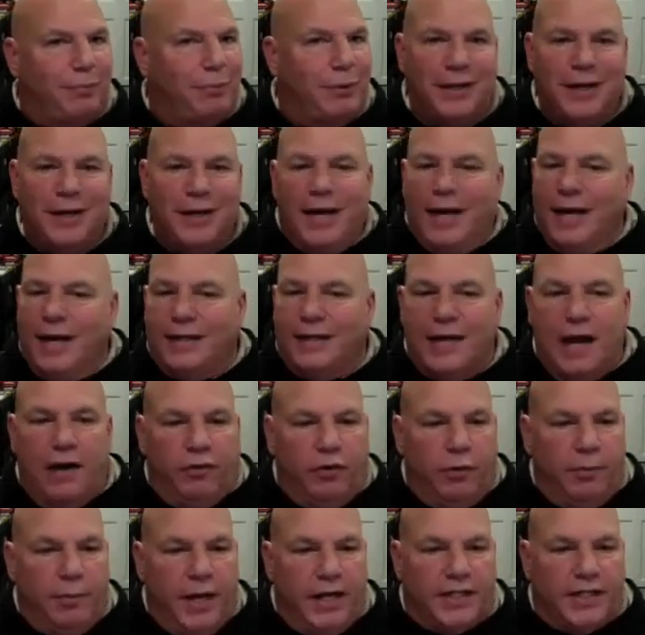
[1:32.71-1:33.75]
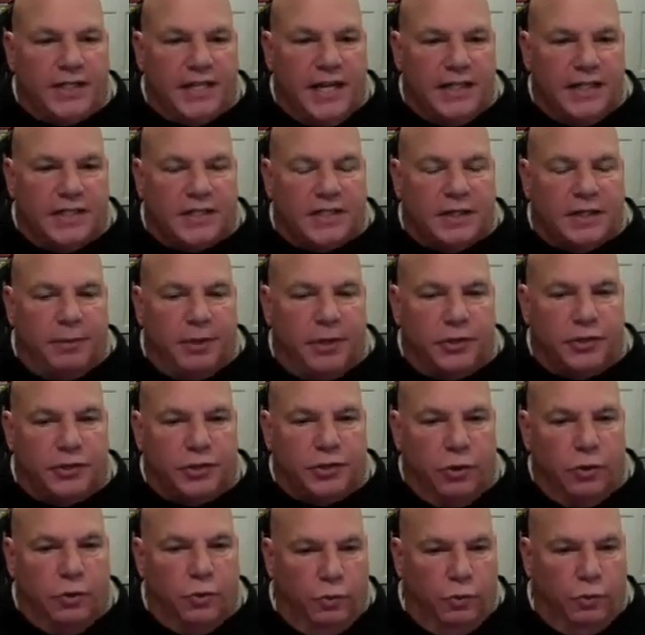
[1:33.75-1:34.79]
But it never made sense to me.
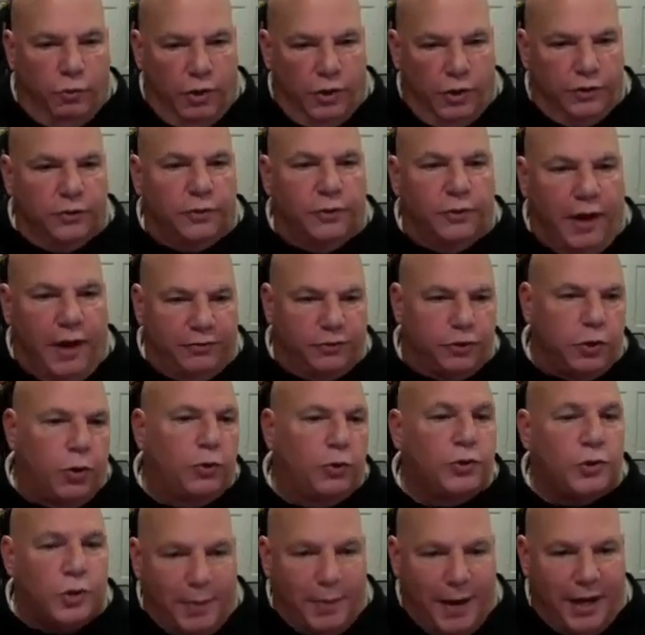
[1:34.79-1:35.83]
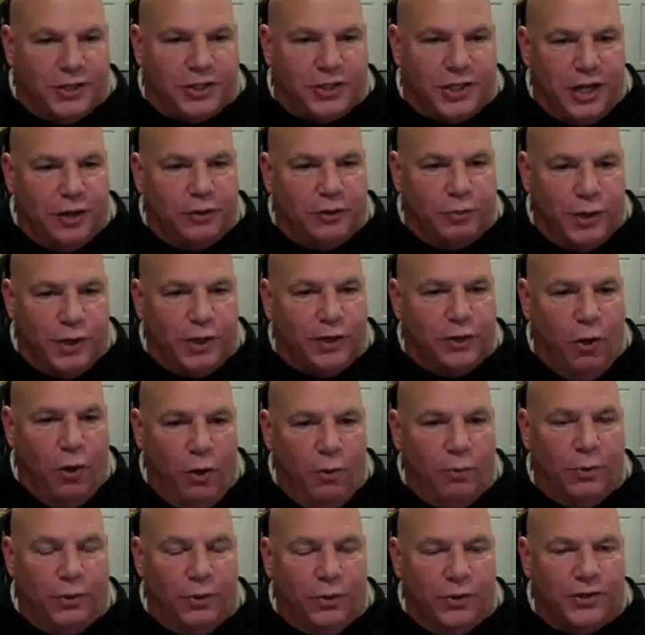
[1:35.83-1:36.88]
So what I've told you about J3
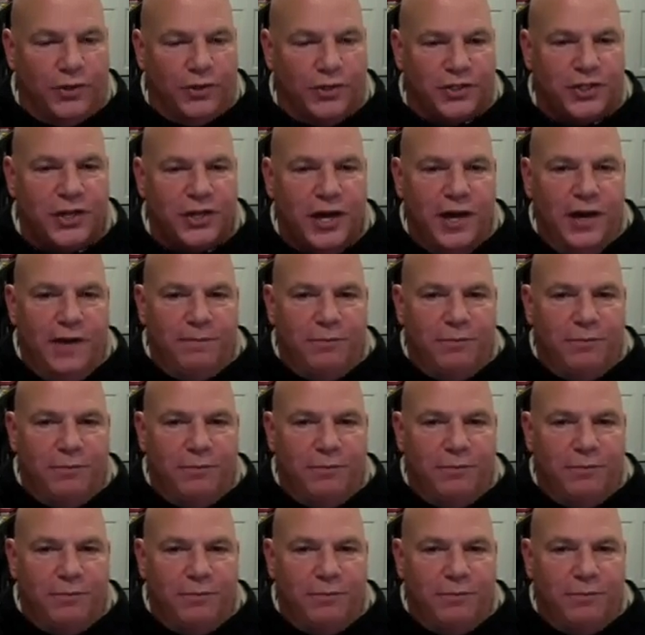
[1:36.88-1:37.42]
Global is, yeah.